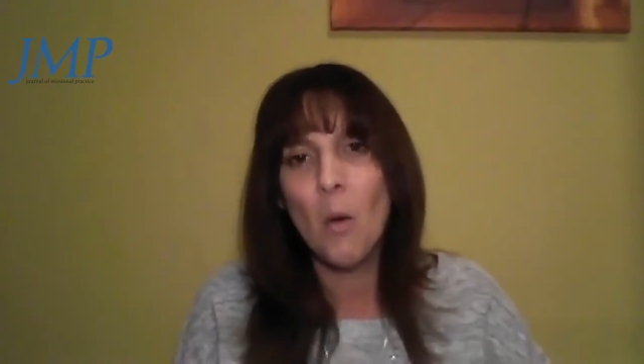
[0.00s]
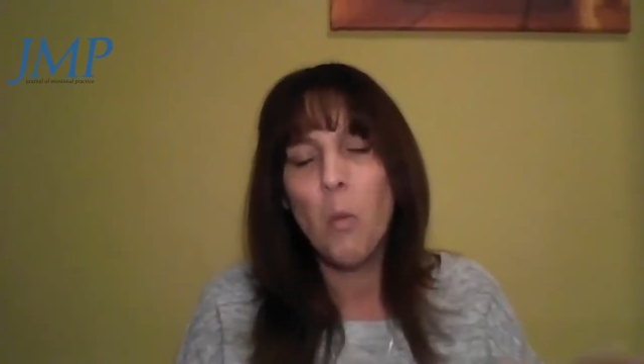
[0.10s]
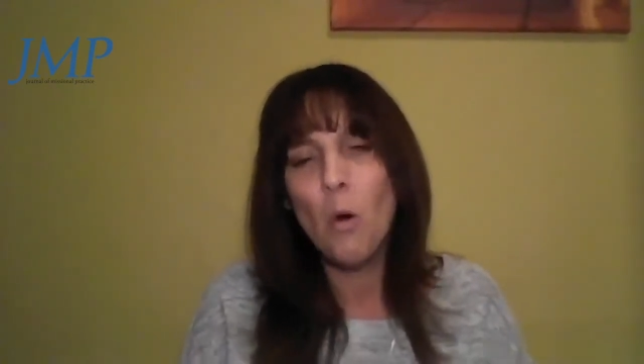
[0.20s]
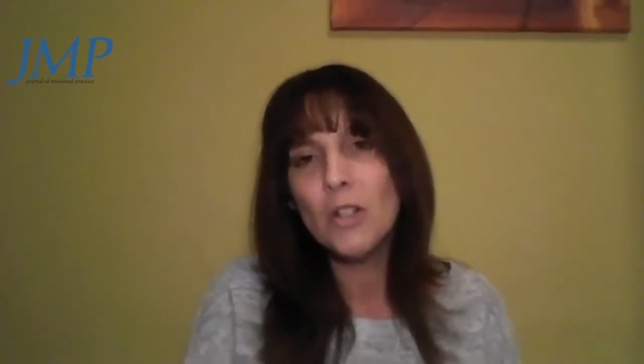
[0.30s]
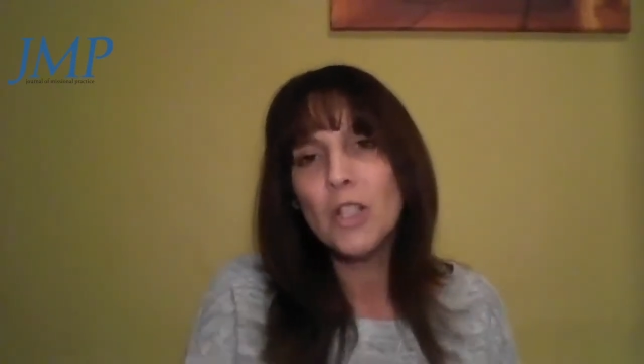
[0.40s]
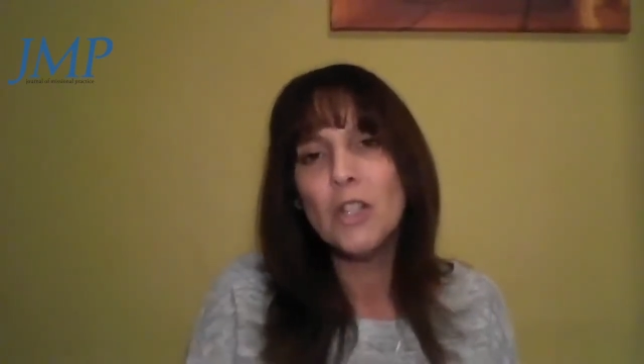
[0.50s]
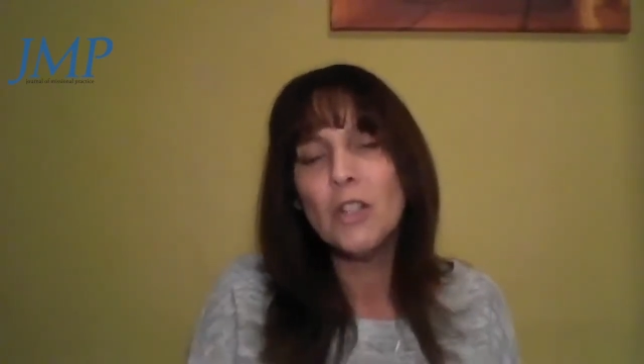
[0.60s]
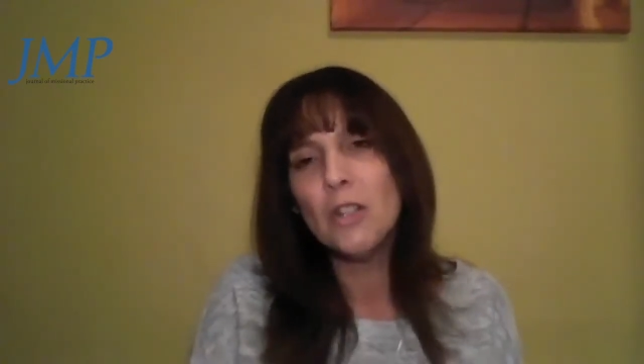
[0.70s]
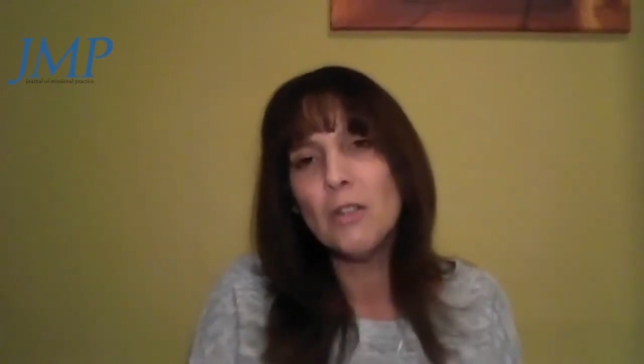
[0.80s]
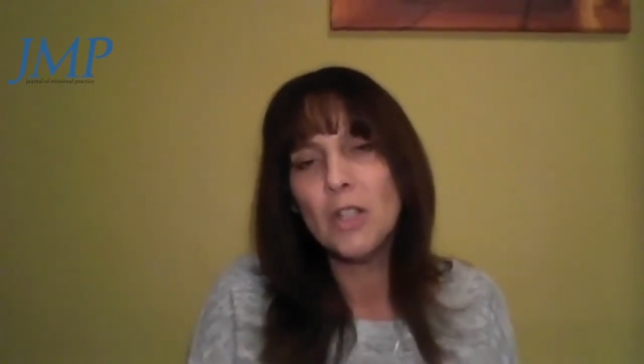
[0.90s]
What do
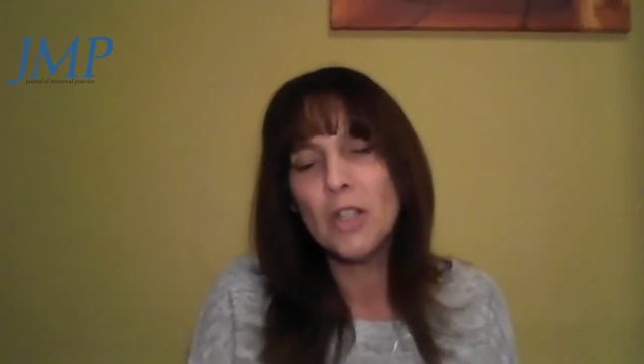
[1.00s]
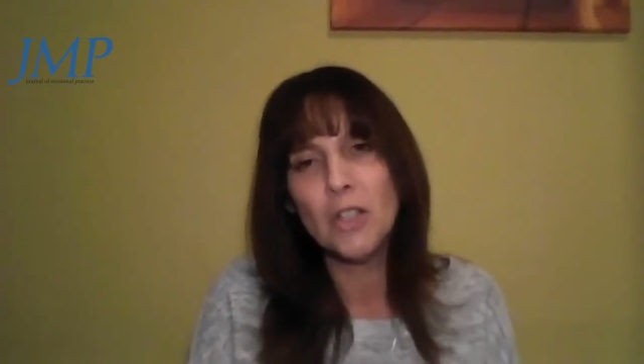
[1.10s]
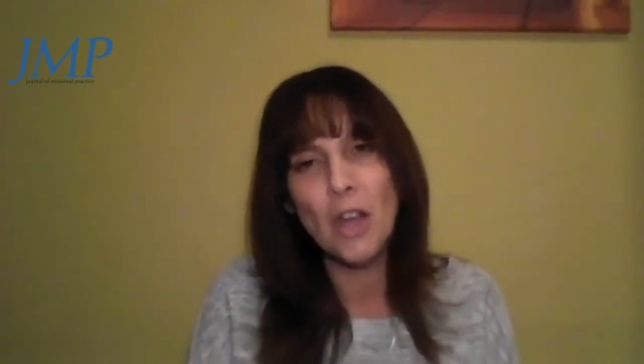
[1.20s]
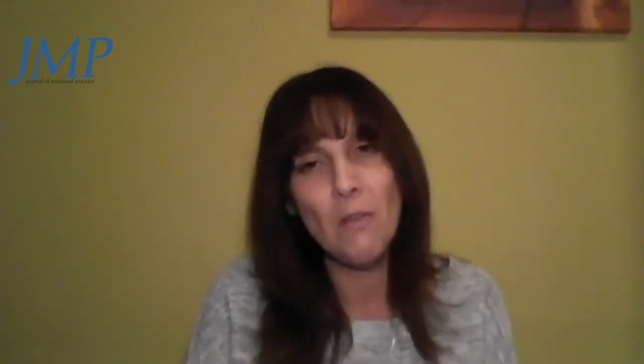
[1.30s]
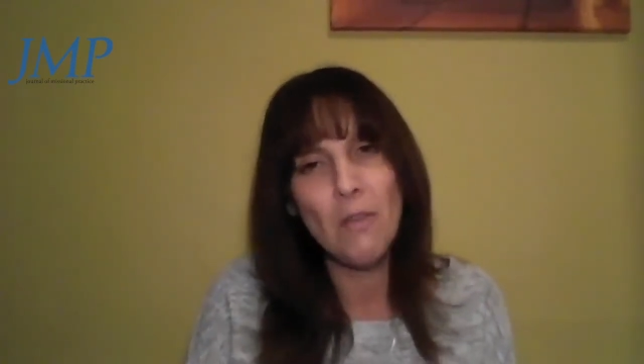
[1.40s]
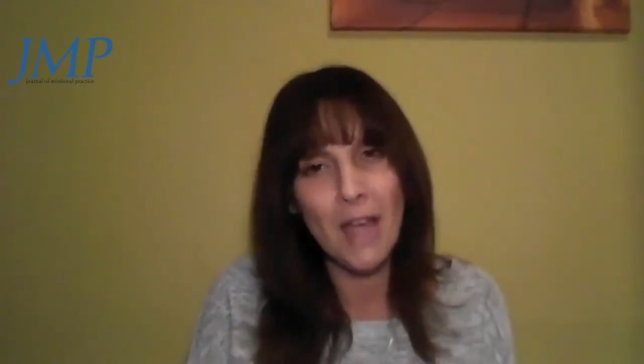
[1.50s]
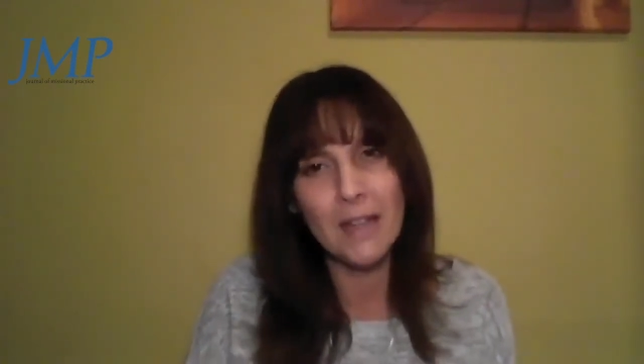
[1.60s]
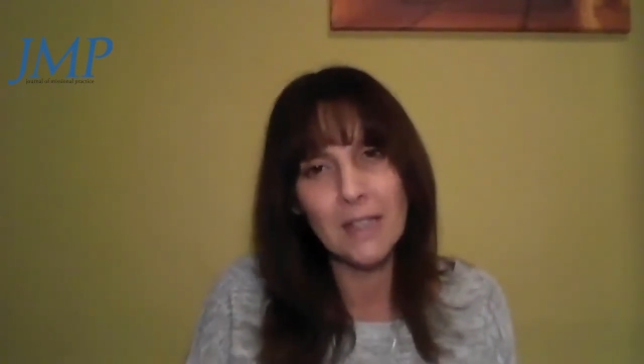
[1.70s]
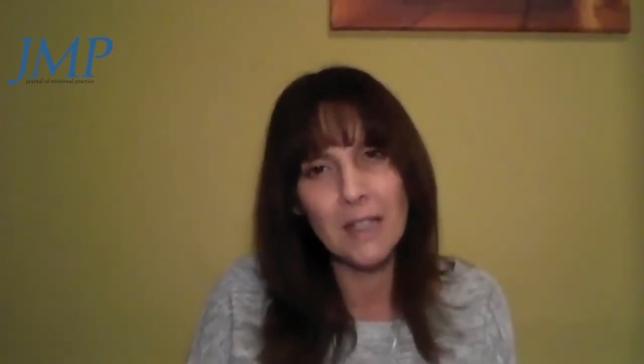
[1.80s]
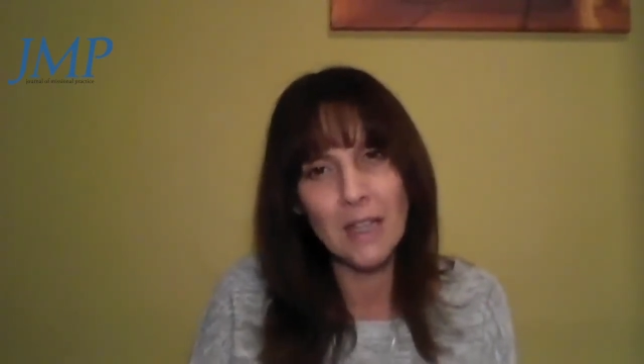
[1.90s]
you do to show
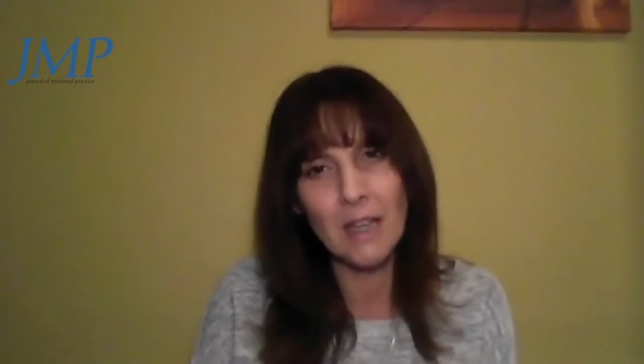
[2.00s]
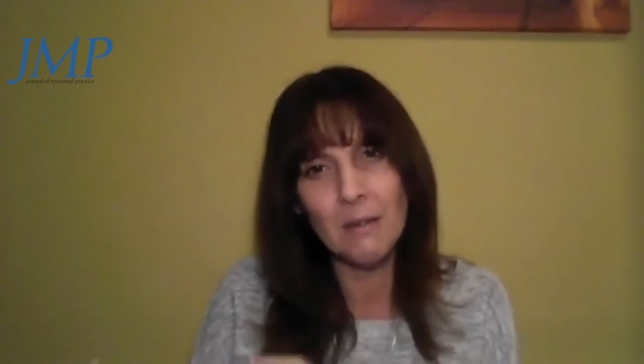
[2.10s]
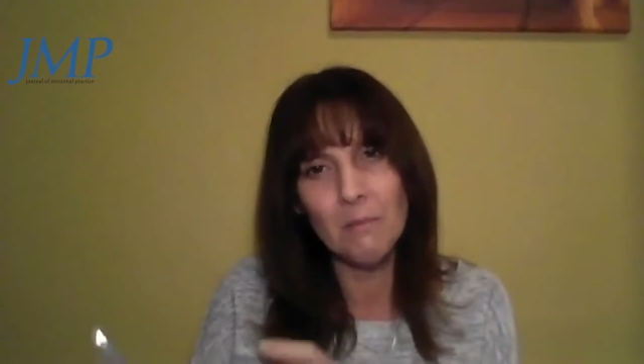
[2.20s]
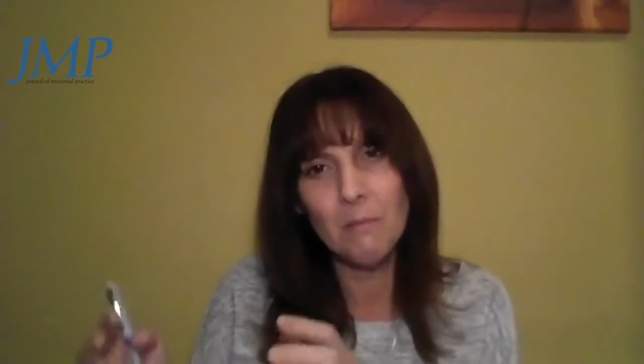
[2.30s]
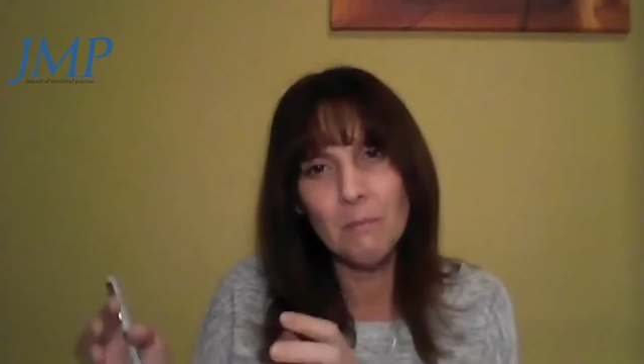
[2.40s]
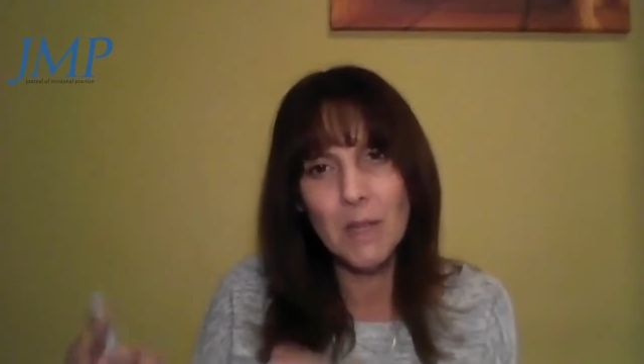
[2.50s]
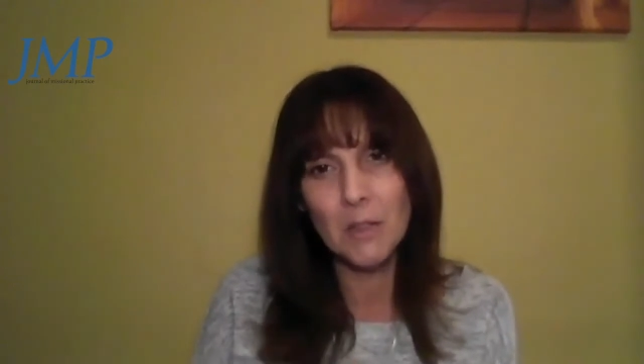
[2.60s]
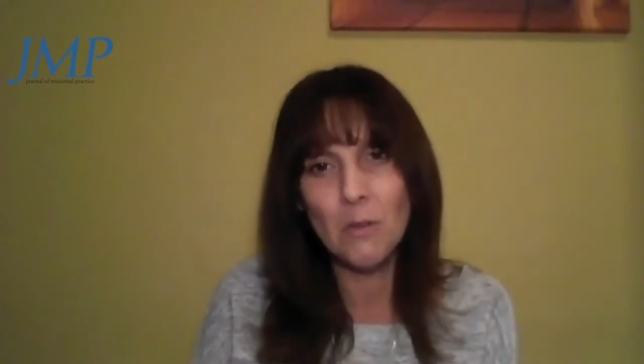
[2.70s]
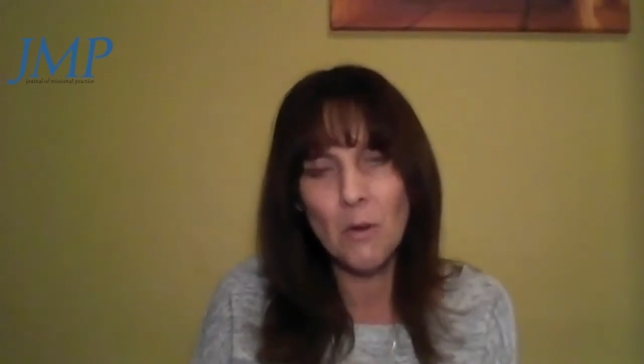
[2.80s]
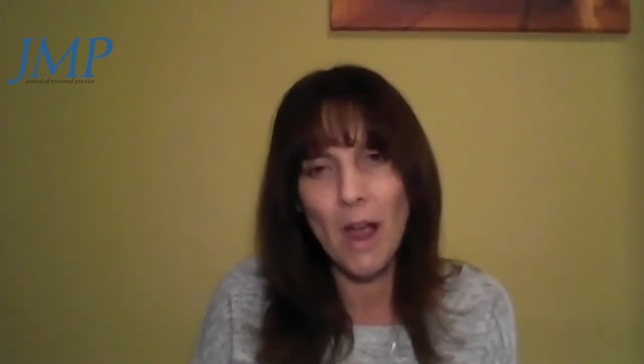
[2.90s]
that to the
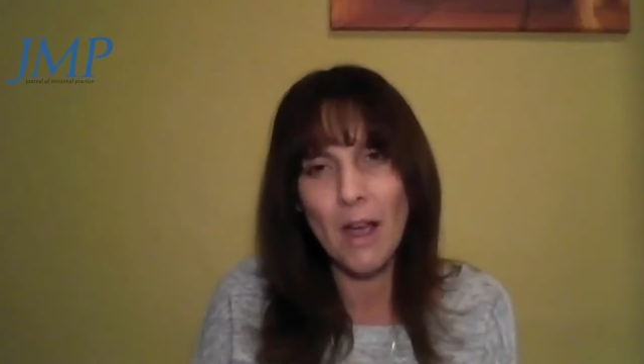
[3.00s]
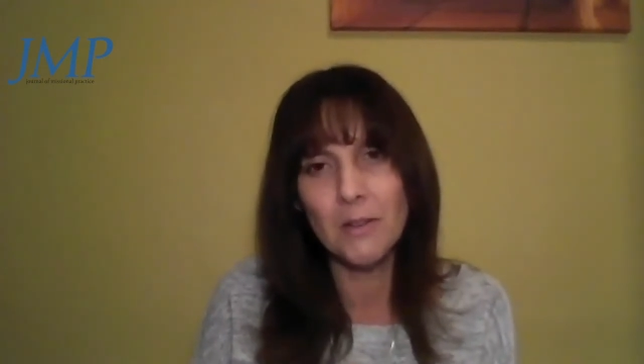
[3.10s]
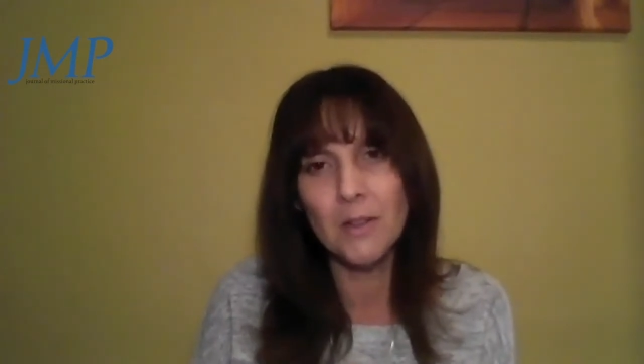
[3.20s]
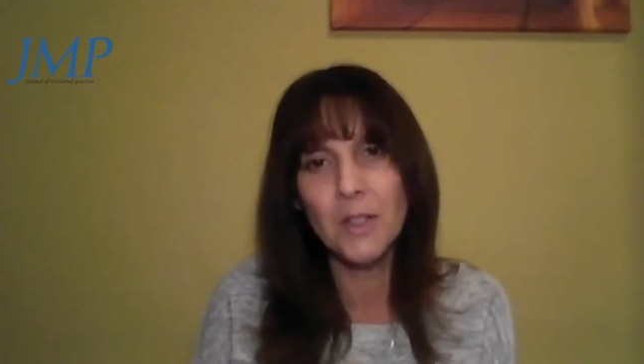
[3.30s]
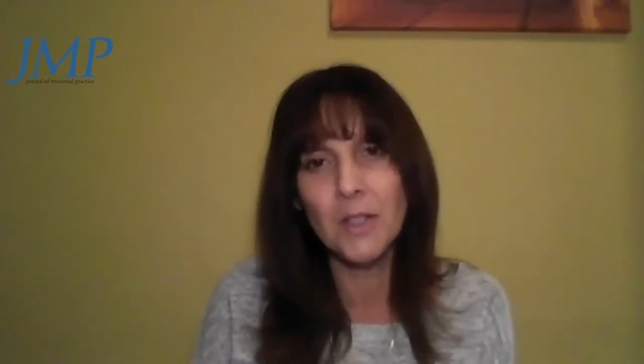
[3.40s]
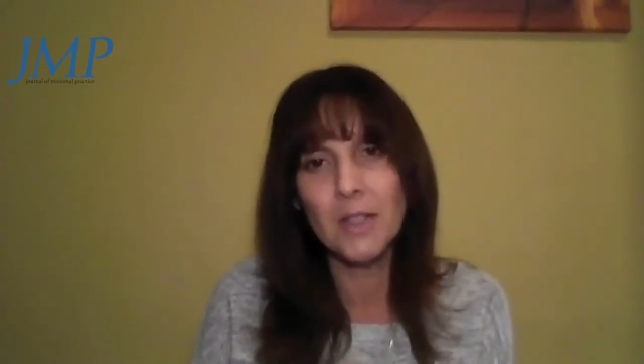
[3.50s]
middle ground?